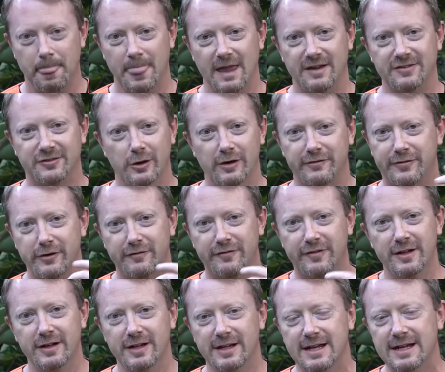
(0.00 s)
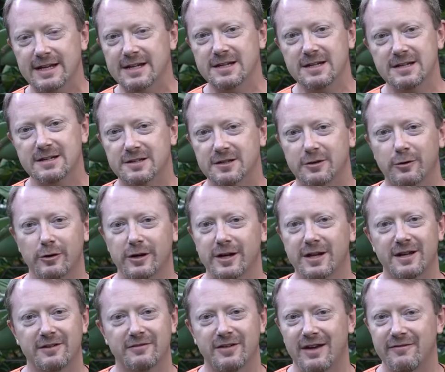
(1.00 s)
And so if you're feeling any
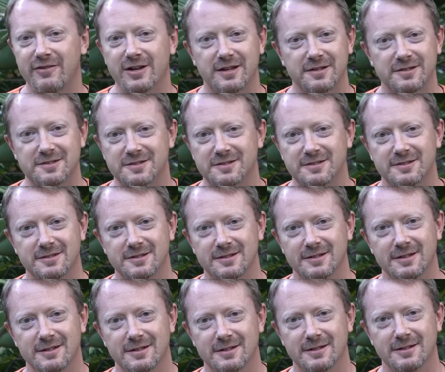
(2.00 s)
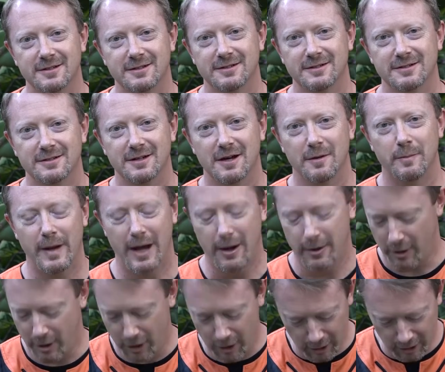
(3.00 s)
degree of heaviness about
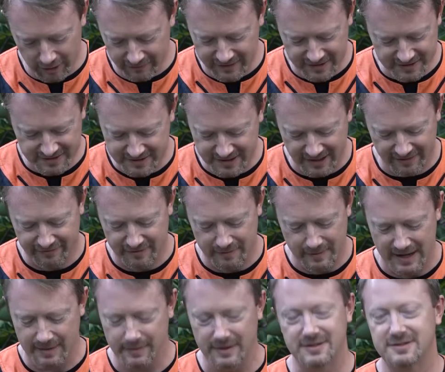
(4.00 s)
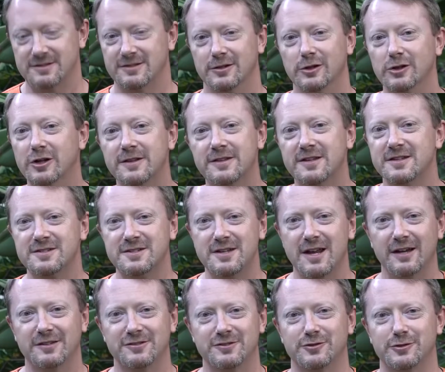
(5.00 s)
all of this stuff from Amos, look at this
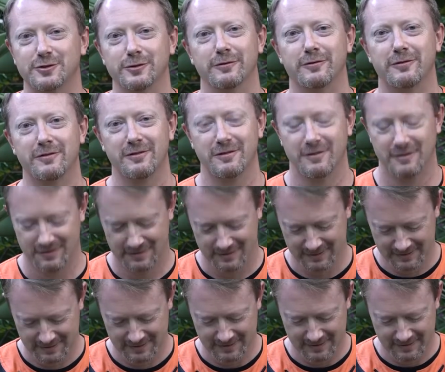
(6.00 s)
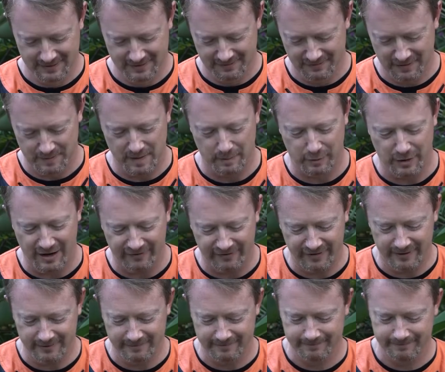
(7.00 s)
next truth from the
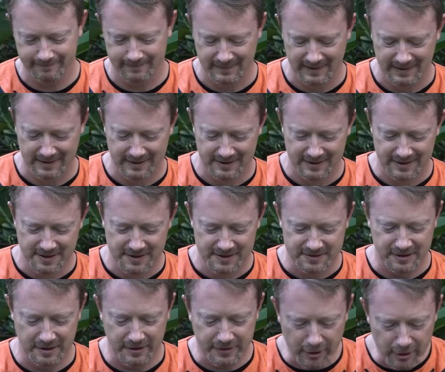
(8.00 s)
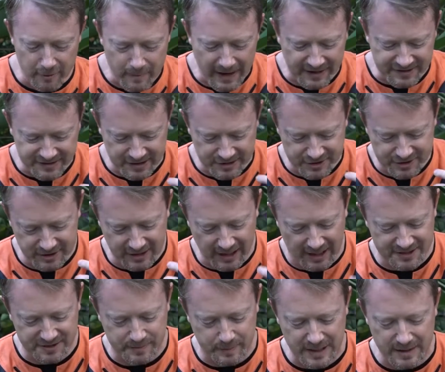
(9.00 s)
prophet. So the third message to
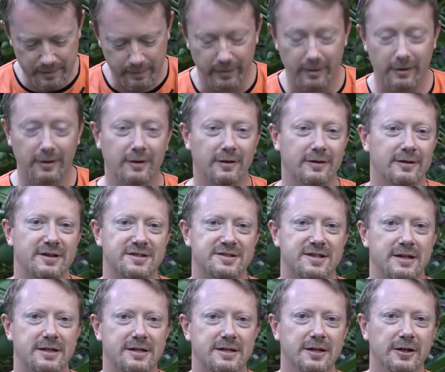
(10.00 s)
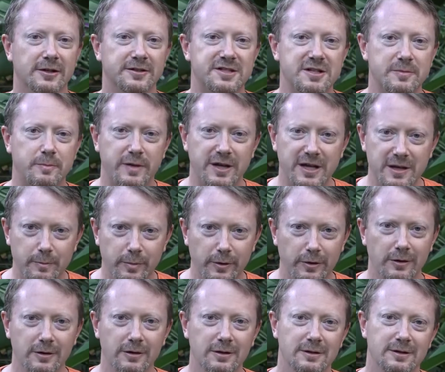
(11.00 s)
God's people is that guilty
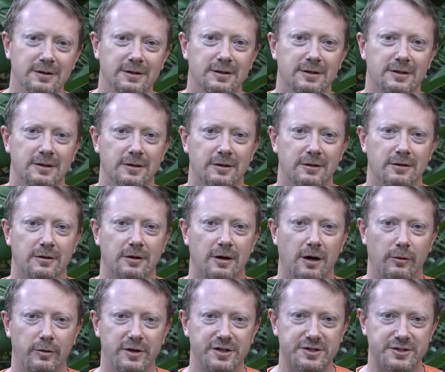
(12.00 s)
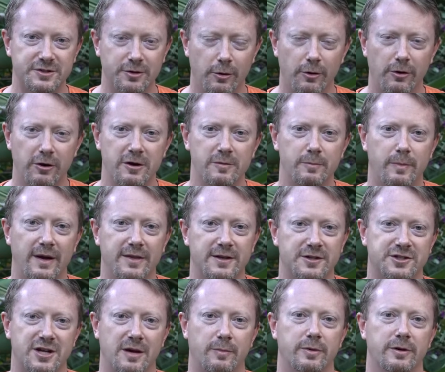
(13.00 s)
people are restored by the
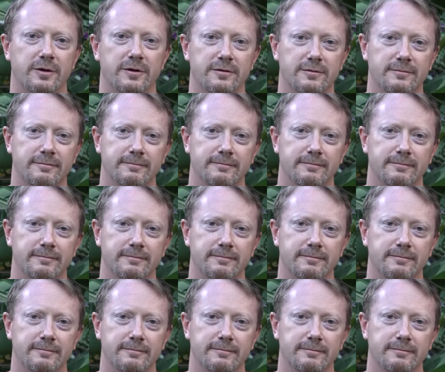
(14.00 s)
shepherd.